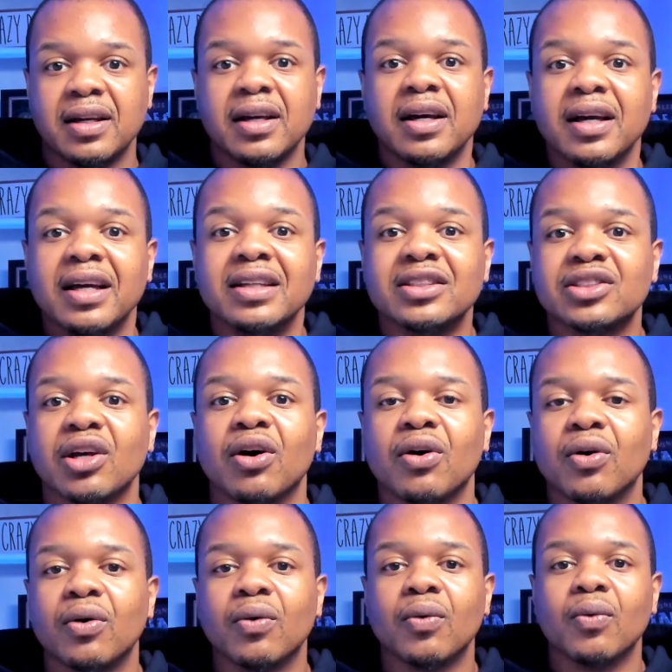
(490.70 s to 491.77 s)
And
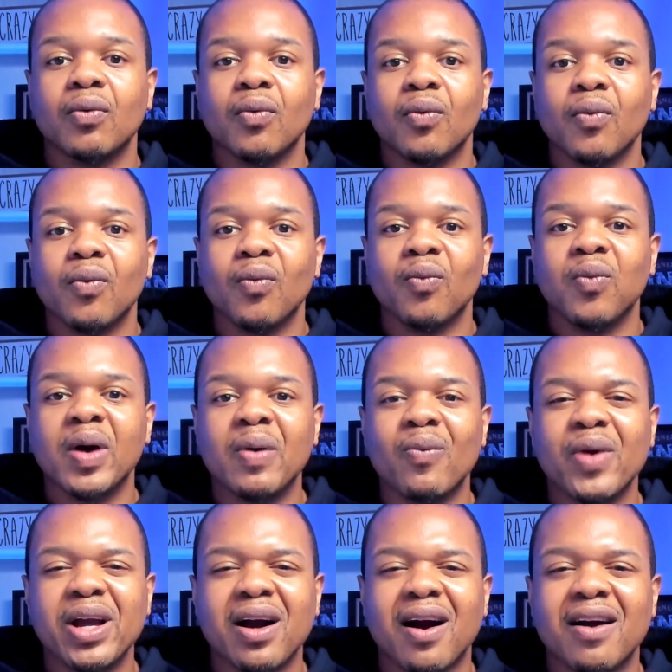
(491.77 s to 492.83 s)
so when we
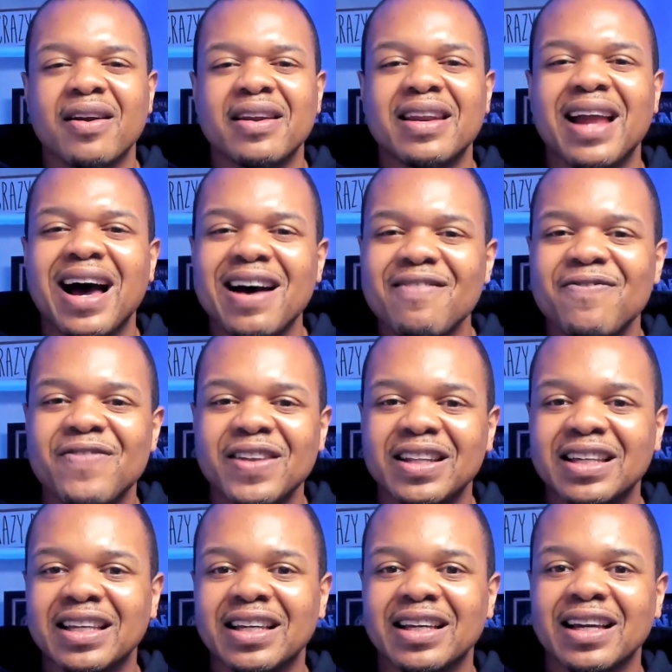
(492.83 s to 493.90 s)
are not
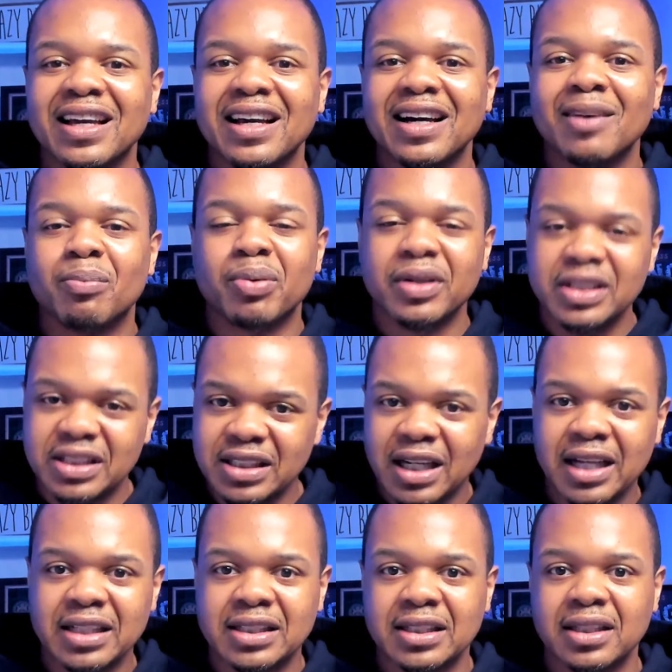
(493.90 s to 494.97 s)
feeling
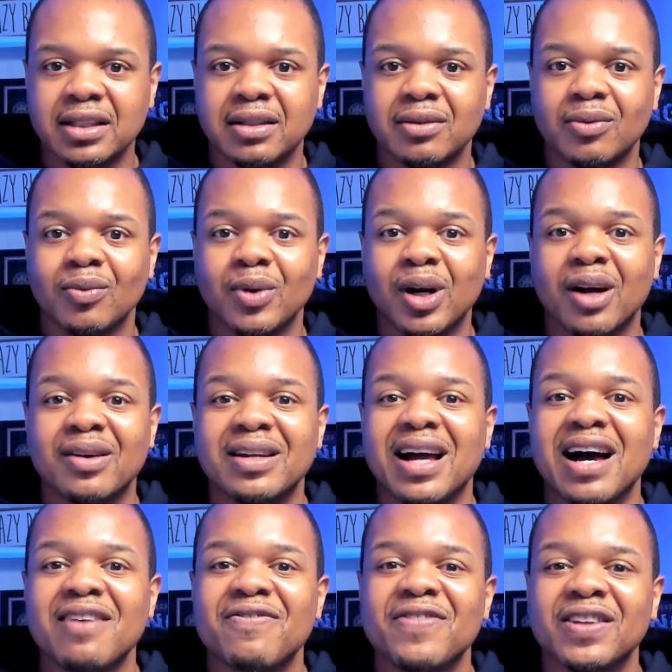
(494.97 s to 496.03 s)
appreciation, we are
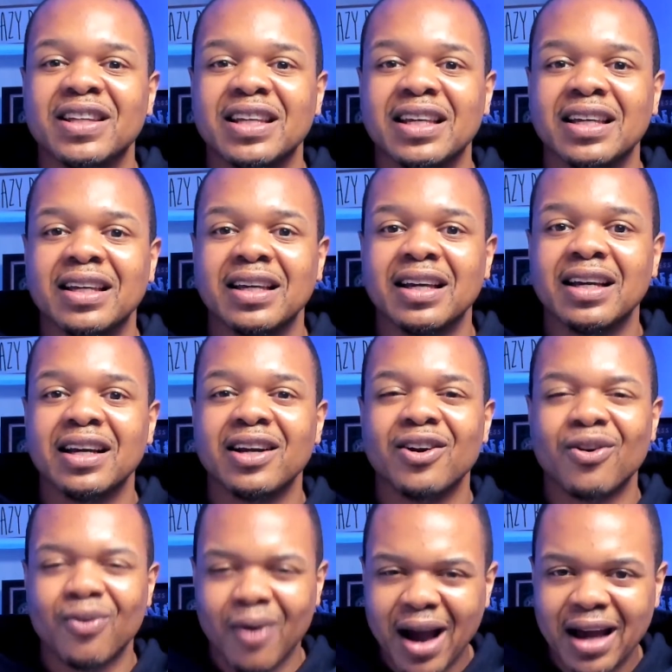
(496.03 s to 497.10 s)
not feeling
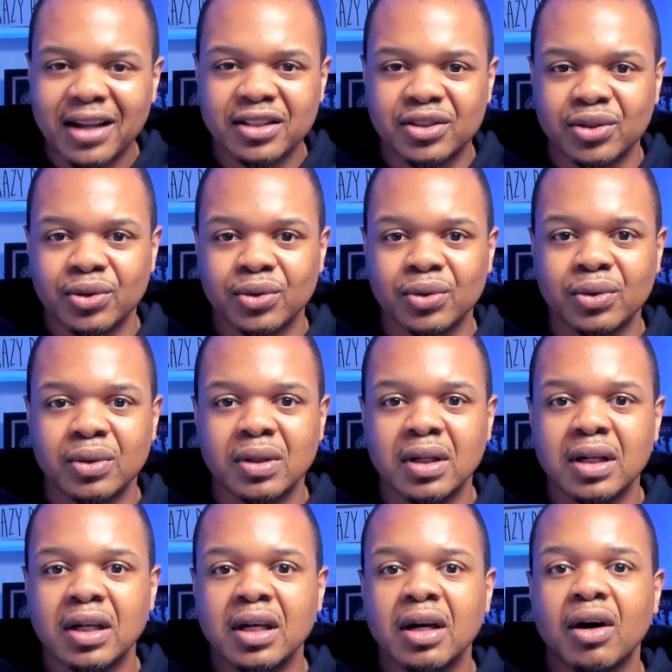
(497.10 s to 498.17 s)
gratitude,
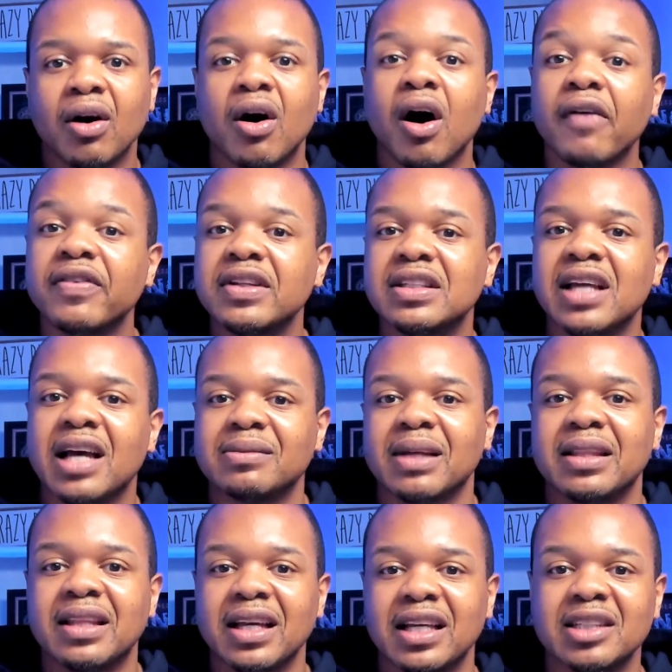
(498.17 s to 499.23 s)
oftentimes I
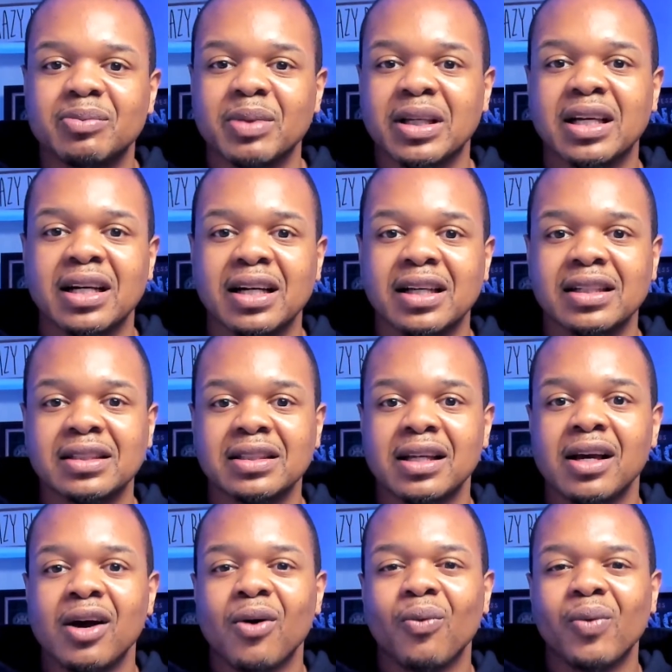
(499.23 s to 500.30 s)
think it's because
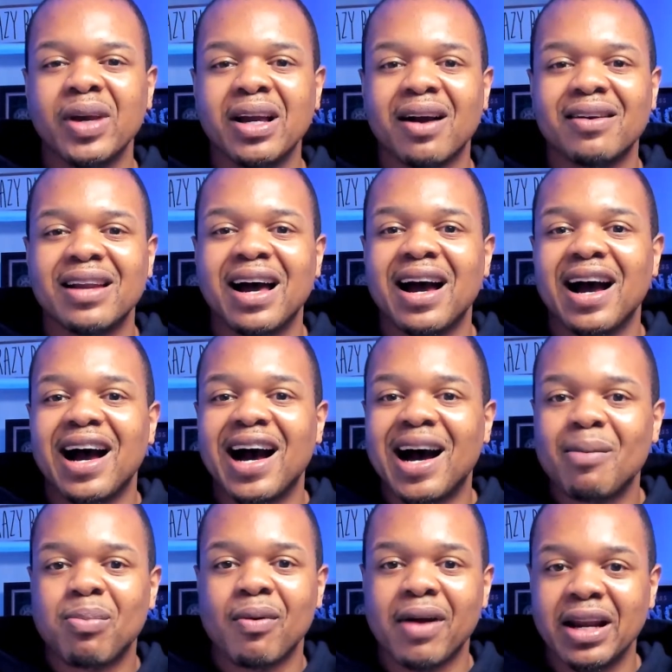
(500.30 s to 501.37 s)
we are not
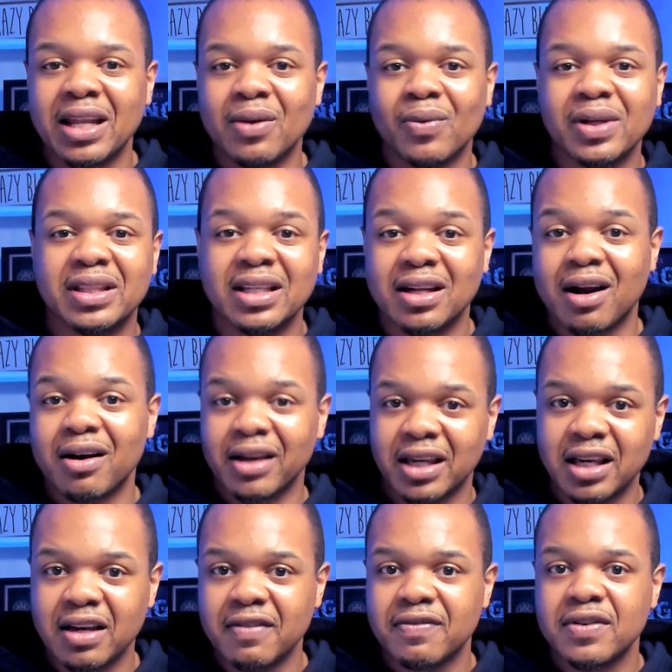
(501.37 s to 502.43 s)
operating within our
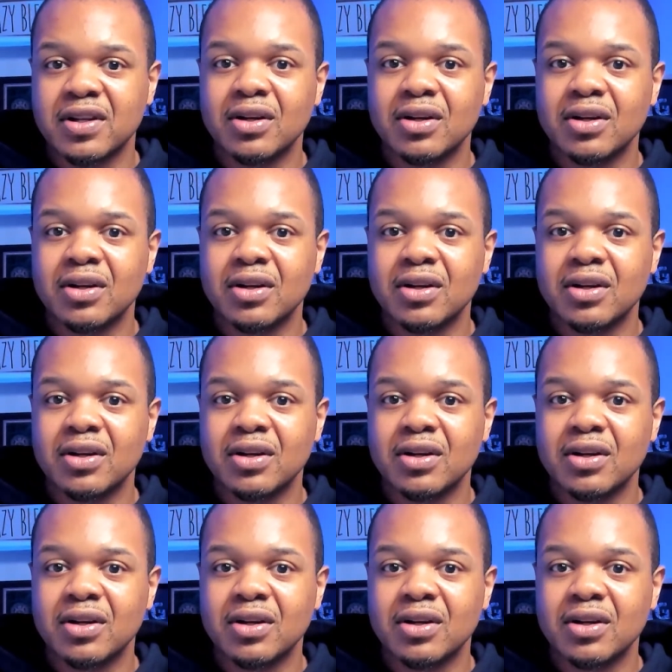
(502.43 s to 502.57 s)
gift,